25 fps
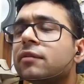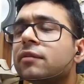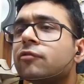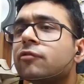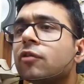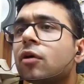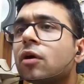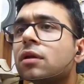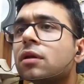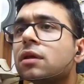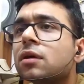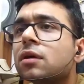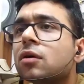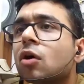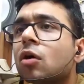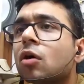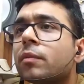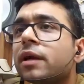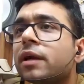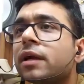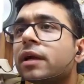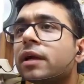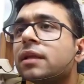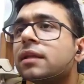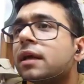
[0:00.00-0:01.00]
set for the
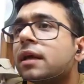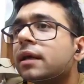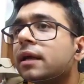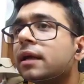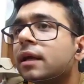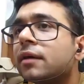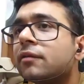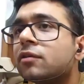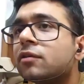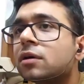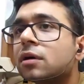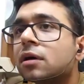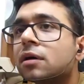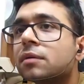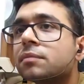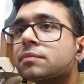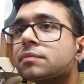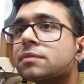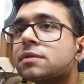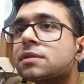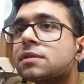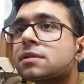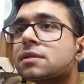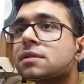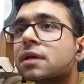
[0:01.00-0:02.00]
comedy that never
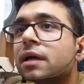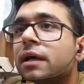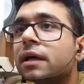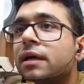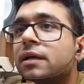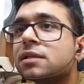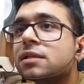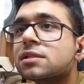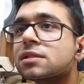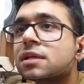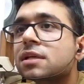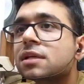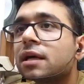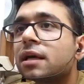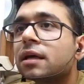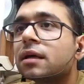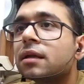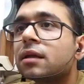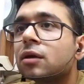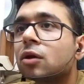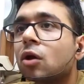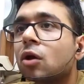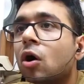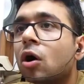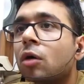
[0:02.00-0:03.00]
comes. Its
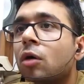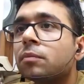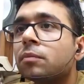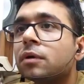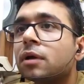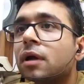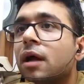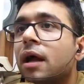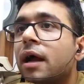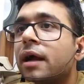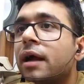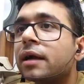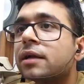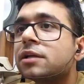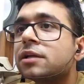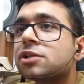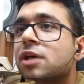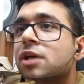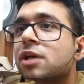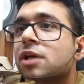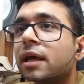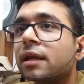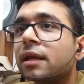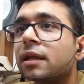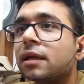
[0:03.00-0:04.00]
tail knobbed and
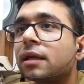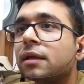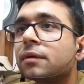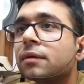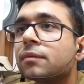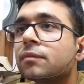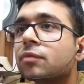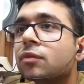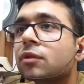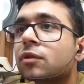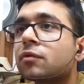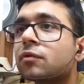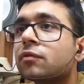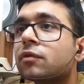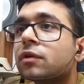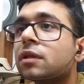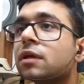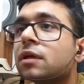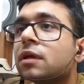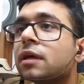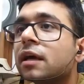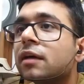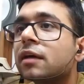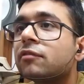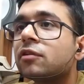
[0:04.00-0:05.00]
shiny,
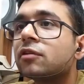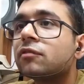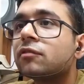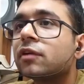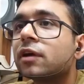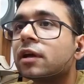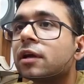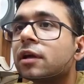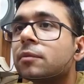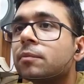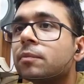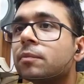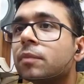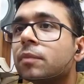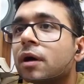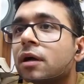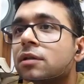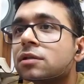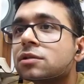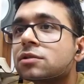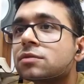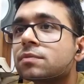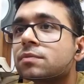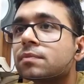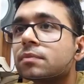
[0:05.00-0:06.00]
with a heavyweight
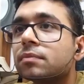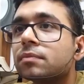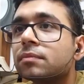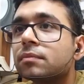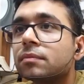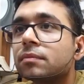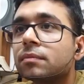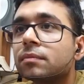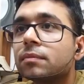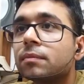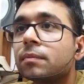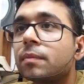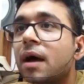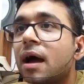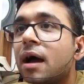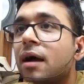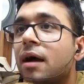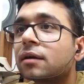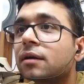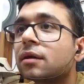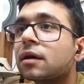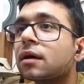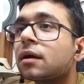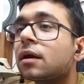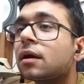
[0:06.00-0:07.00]
punch
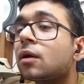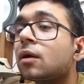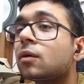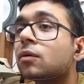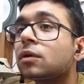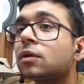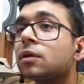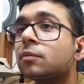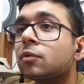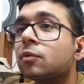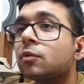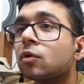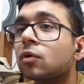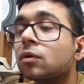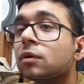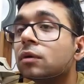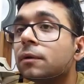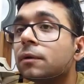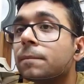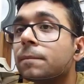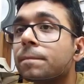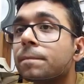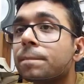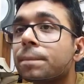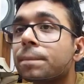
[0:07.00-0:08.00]
packed around the
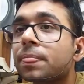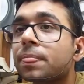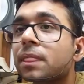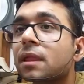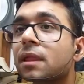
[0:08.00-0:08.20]
bone.